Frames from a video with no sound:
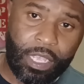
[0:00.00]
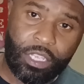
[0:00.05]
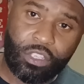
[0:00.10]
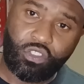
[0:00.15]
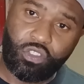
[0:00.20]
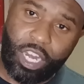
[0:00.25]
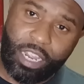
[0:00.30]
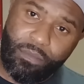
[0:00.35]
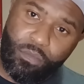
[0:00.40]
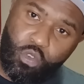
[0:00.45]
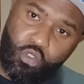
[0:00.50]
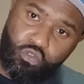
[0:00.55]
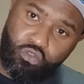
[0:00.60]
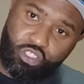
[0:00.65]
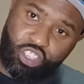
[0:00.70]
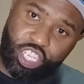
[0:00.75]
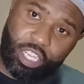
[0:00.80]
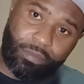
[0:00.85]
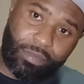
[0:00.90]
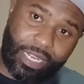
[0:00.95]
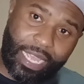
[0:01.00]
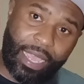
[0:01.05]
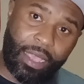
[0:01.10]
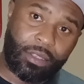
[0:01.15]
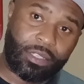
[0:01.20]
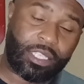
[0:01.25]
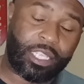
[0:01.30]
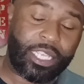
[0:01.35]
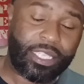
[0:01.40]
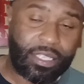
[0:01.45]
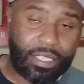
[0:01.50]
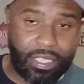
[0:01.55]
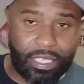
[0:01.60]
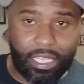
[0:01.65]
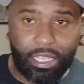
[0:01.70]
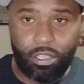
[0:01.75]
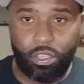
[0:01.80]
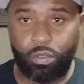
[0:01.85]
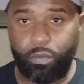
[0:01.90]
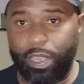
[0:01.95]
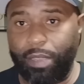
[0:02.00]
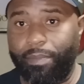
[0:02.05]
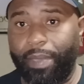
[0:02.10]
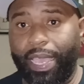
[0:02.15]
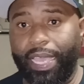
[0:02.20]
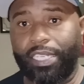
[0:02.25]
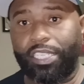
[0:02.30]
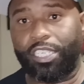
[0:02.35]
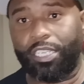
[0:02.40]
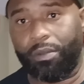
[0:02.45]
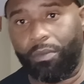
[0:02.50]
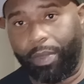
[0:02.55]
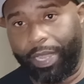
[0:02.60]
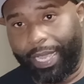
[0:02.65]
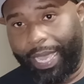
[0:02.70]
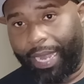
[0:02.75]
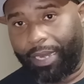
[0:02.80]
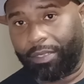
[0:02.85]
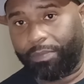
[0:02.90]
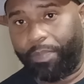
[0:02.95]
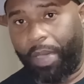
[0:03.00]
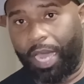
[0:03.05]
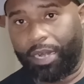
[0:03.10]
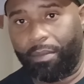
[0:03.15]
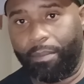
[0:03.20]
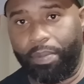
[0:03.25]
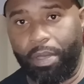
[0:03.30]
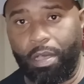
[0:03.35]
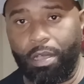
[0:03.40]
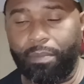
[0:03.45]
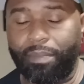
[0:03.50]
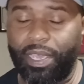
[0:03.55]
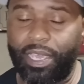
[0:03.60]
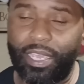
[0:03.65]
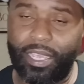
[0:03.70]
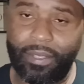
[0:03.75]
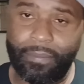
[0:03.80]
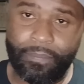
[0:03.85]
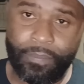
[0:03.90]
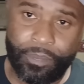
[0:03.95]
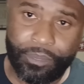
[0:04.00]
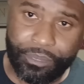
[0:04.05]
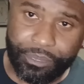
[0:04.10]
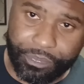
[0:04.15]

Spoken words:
So they moved Chip downstairs in cell 3, man. Chip went and got his bottom bunk, man.